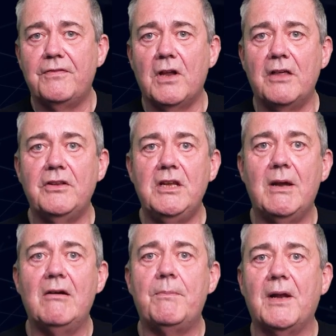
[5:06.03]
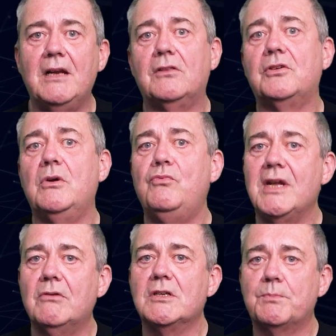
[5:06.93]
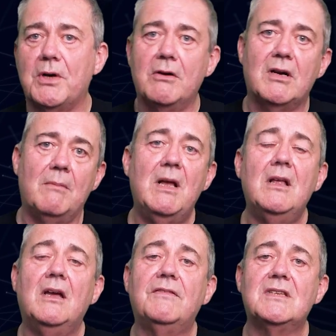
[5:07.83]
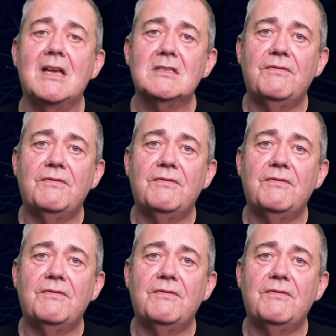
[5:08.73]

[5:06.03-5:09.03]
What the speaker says: fly the new aeroplane through a rigorous program of test